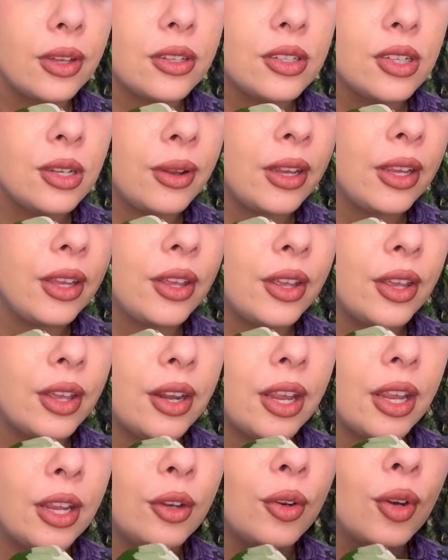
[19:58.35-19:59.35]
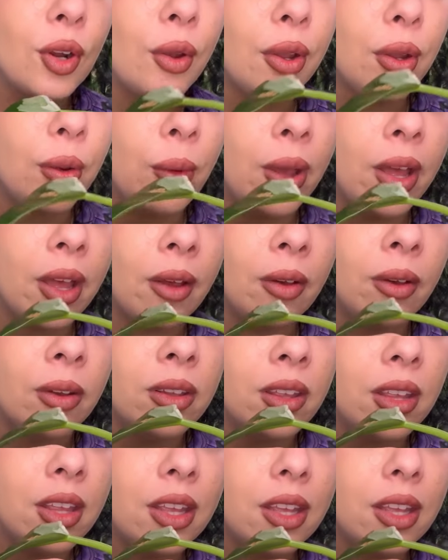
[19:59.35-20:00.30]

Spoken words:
doing good and growing well.